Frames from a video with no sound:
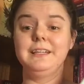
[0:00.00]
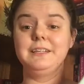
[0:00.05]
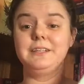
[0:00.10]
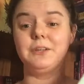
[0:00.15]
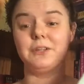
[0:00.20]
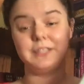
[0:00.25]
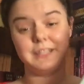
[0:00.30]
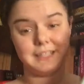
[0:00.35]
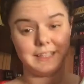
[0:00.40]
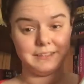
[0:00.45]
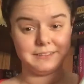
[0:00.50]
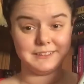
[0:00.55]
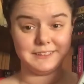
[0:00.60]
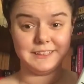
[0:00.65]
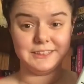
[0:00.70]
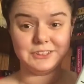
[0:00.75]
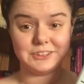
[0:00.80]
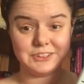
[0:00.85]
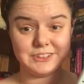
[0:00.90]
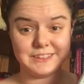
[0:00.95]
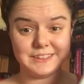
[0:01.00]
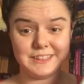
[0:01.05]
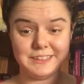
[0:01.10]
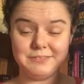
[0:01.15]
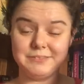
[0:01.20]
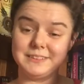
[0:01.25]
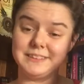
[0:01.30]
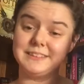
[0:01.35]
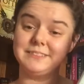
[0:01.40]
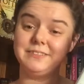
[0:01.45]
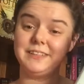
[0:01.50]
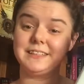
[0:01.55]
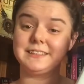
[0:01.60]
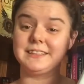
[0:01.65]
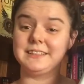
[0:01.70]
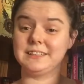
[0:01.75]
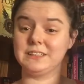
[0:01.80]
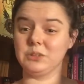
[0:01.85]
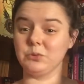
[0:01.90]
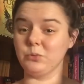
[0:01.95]
The only thing I was interested in was the fact
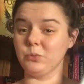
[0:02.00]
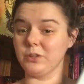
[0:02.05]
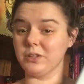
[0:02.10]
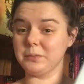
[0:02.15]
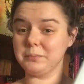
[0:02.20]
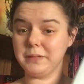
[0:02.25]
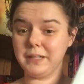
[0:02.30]
that there were